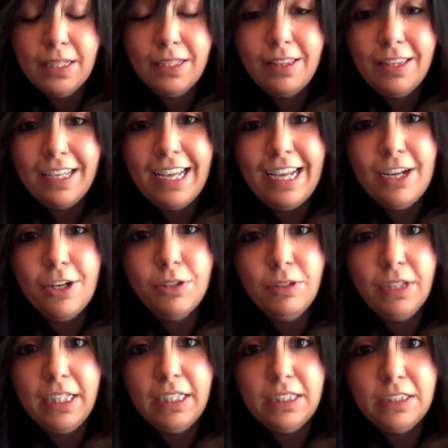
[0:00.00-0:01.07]
the hair
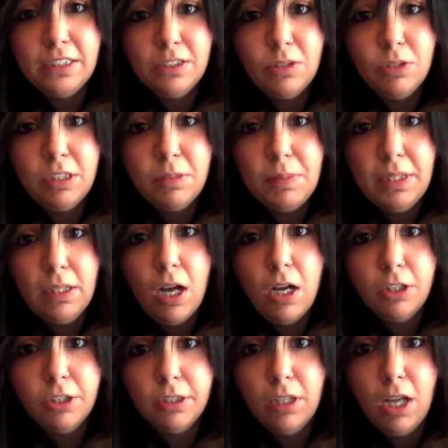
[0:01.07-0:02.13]
length is going to be
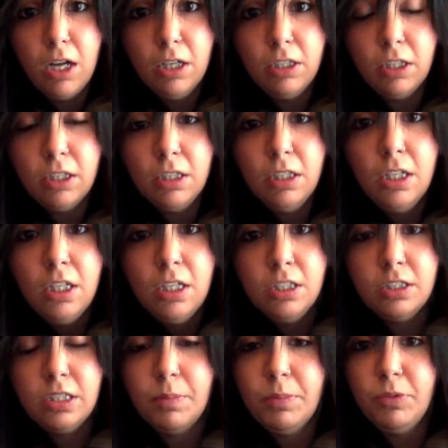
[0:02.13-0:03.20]
longer and longer.
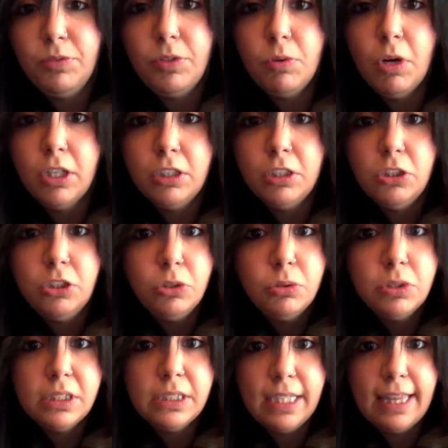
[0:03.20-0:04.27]
Some of you aren't
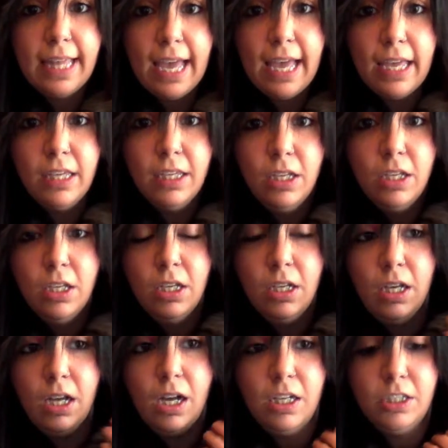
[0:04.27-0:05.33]
used to that.
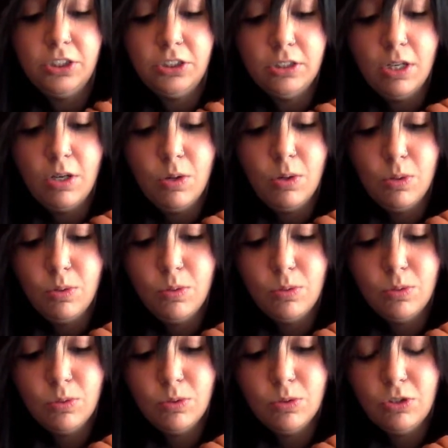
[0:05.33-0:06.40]
So
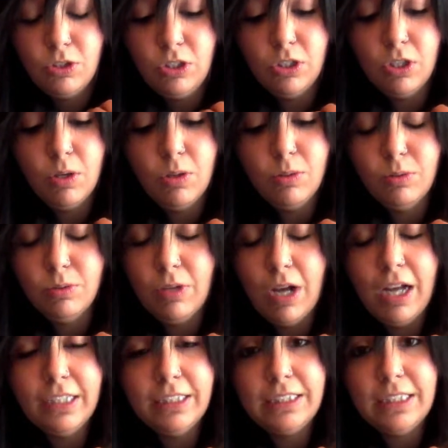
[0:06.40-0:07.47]

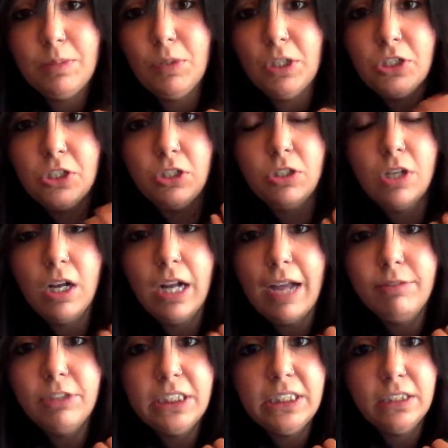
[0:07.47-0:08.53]
honestly, brushing your dog
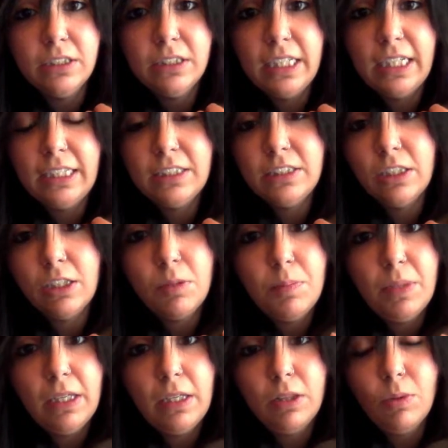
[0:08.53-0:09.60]
every single day is going to
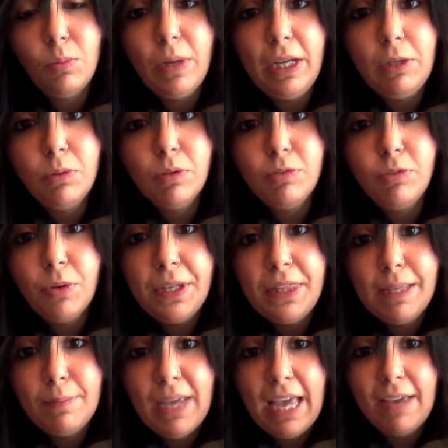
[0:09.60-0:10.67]
be the way to avoid
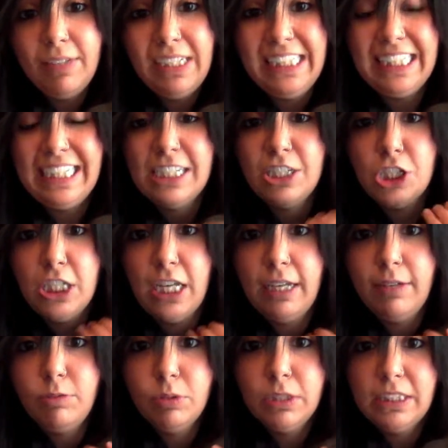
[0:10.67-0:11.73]
them having to get
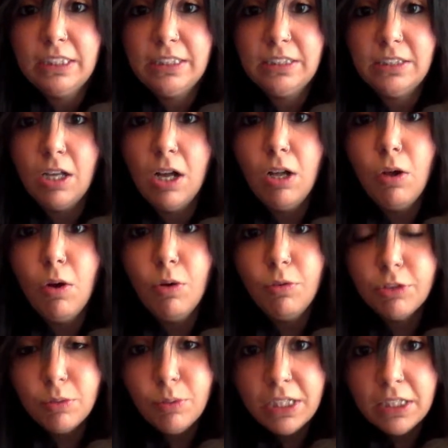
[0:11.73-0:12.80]
shaved when this is all
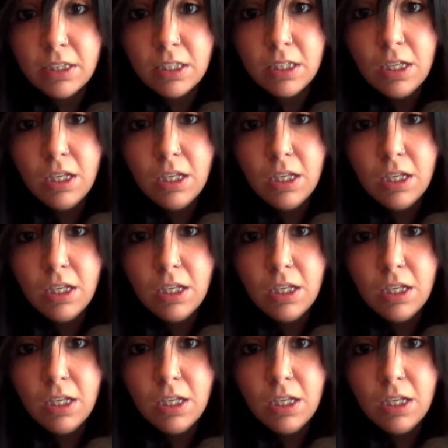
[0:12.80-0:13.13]
over with.